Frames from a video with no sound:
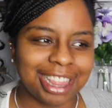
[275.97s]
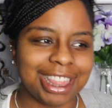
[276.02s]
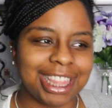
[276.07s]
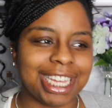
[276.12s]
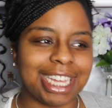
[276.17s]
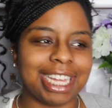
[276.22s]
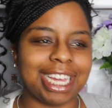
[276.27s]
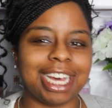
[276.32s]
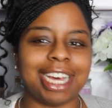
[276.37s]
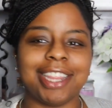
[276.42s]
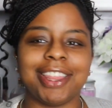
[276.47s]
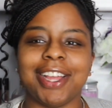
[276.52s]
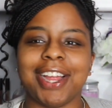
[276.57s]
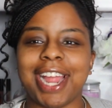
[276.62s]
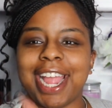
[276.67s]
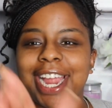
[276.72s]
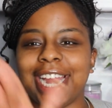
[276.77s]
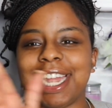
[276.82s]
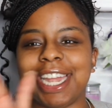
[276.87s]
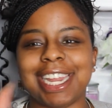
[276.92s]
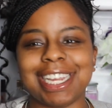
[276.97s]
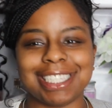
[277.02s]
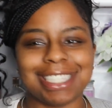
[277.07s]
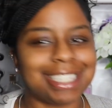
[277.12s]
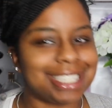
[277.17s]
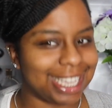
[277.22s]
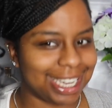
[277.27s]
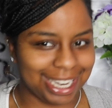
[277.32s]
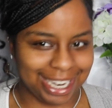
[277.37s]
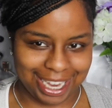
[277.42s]
the other
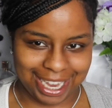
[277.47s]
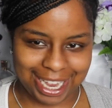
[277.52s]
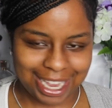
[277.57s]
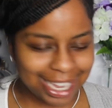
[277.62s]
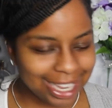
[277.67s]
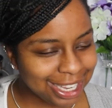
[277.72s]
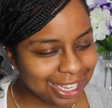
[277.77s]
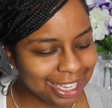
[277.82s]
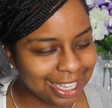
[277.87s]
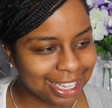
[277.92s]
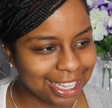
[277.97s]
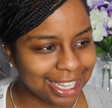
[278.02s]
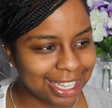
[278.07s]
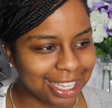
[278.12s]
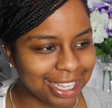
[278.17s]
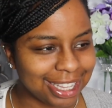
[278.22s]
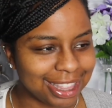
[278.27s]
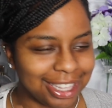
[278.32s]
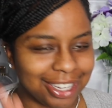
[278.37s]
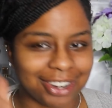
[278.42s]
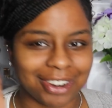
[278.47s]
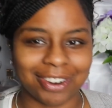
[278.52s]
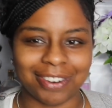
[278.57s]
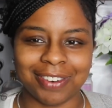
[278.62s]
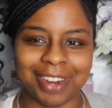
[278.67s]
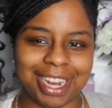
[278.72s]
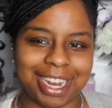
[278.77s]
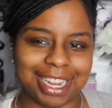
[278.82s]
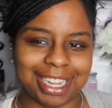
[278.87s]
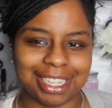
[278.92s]
ethnicity, the
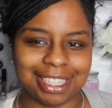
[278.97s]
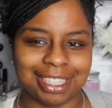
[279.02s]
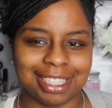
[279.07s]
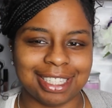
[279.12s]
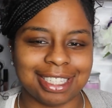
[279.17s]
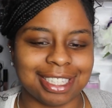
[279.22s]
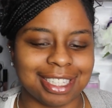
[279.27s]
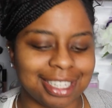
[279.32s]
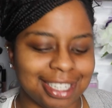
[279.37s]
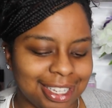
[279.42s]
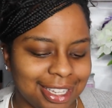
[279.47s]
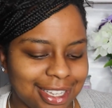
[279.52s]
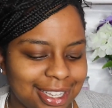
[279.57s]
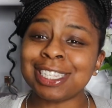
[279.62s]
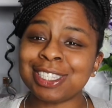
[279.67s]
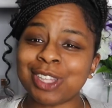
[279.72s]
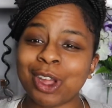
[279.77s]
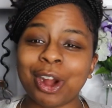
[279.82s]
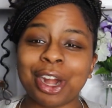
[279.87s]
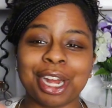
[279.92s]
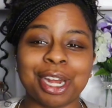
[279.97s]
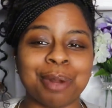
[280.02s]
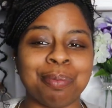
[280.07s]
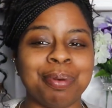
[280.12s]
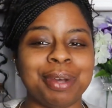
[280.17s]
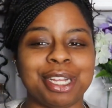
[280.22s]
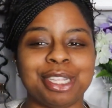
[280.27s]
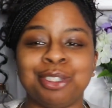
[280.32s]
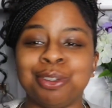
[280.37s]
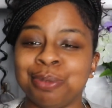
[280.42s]
Koreans, they started to
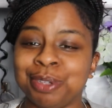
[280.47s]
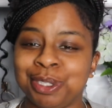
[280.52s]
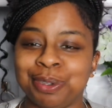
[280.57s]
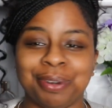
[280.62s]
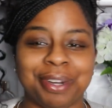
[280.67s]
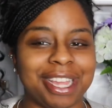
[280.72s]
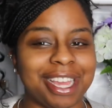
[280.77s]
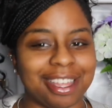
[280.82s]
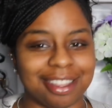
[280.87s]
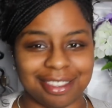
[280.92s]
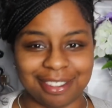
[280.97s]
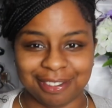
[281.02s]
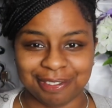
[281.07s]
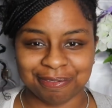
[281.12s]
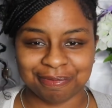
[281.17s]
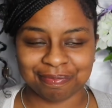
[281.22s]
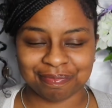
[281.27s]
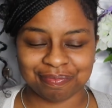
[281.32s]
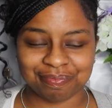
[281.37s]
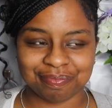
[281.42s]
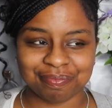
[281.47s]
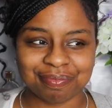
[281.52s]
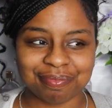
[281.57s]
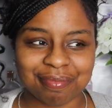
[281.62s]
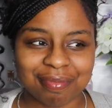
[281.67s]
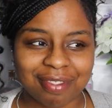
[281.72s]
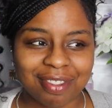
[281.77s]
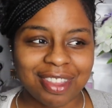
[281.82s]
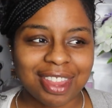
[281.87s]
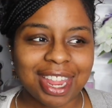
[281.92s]
put two and two together.
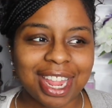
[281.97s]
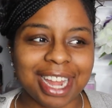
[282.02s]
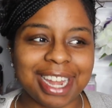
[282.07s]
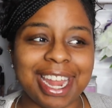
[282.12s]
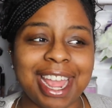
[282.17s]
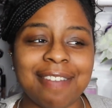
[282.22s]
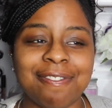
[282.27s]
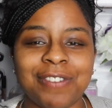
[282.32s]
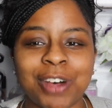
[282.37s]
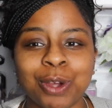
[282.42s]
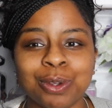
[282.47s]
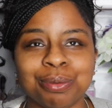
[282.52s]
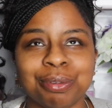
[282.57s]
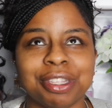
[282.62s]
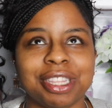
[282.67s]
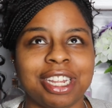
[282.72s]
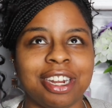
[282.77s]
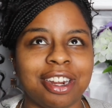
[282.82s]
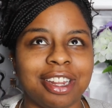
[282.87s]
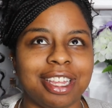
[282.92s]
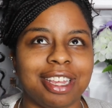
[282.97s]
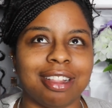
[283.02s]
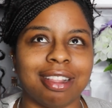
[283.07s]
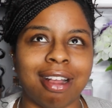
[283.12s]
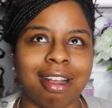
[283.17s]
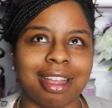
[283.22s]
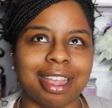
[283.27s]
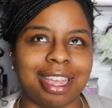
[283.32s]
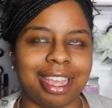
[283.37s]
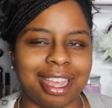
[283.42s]
That folks was literally
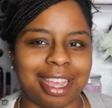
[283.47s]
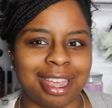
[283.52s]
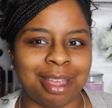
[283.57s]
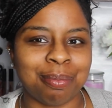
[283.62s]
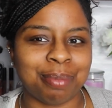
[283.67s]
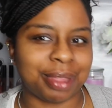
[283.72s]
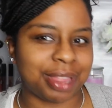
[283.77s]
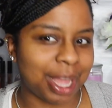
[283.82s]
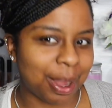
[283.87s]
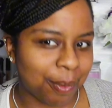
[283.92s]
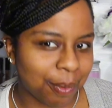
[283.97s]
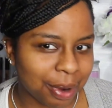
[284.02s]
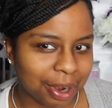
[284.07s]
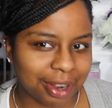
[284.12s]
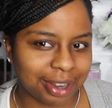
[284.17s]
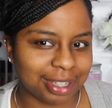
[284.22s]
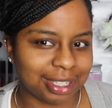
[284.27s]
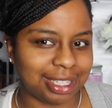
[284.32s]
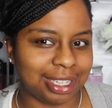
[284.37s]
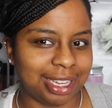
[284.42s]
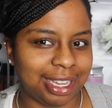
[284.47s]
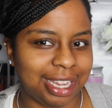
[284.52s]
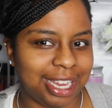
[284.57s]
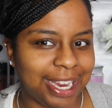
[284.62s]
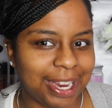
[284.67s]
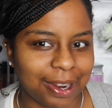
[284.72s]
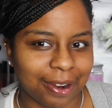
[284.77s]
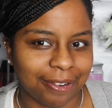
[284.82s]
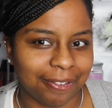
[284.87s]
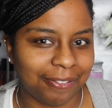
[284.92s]
clocking in, but they weren't
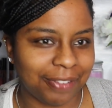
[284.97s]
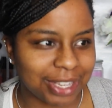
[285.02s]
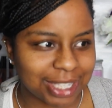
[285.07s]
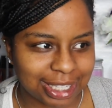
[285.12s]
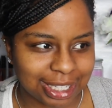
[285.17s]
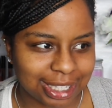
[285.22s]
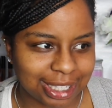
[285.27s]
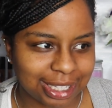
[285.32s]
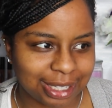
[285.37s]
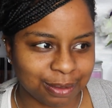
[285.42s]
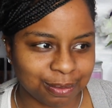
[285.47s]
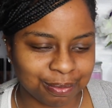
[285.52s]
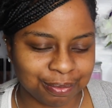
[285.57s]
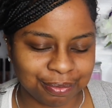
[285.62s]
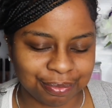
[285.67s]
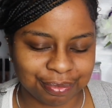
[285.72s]
here physically.